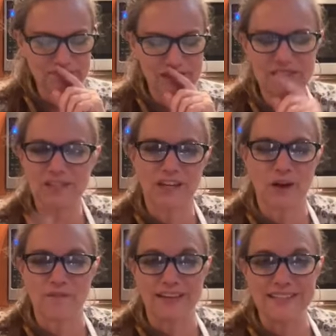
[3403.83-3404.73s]
It's going to
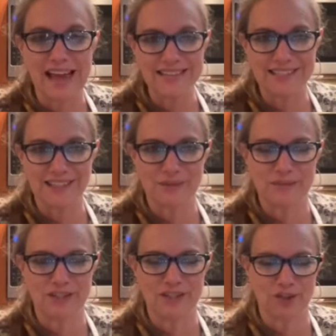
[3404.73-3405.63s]
go fantastically
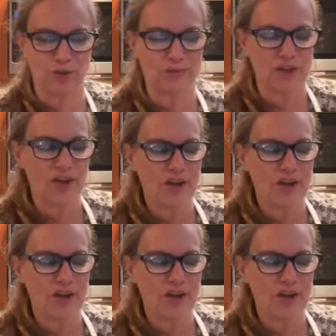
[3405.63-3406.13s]
with these soups.